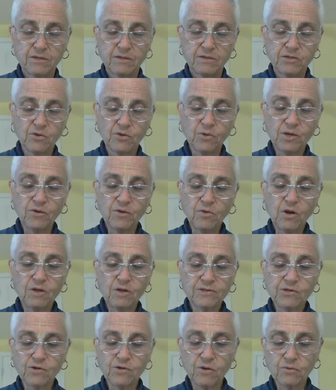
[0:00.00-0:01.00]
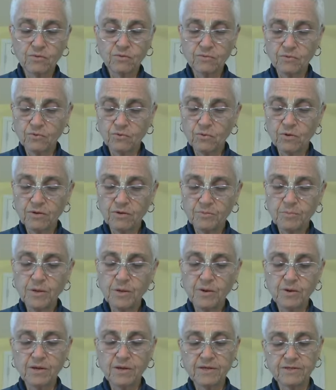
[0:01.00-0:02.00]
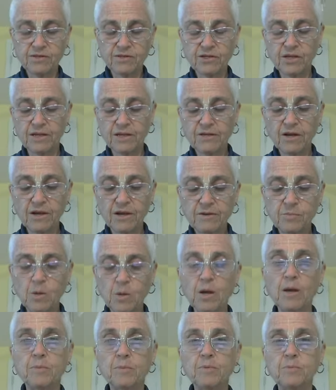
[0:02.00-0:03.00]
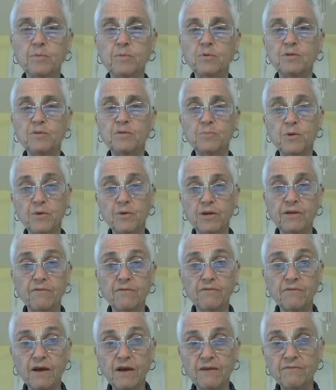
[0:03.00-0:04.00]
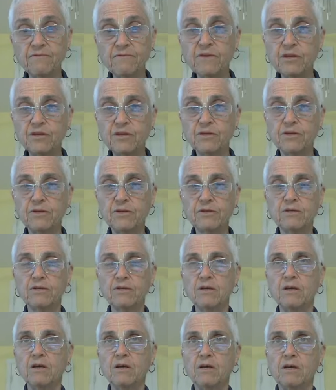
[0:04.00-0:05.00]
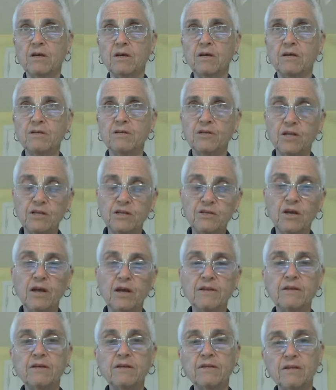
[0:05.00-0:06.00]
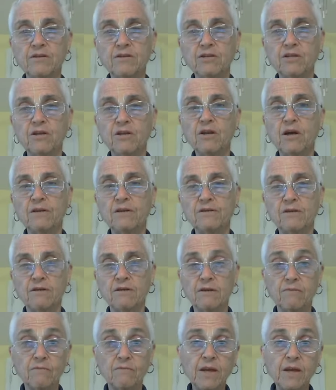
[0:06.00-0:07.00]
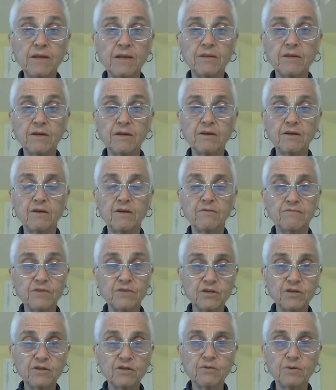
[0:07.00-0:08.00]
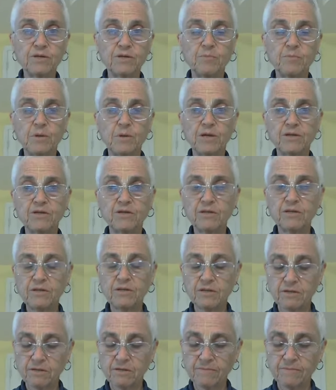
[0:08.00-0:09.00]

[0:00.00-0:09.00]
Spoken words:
So here also, the Lord appearing as Chaitanya Mahaprabhu, he's appearing in 5 features. Chaitanya, Nityananda, and Advaita are Vishnu expansions.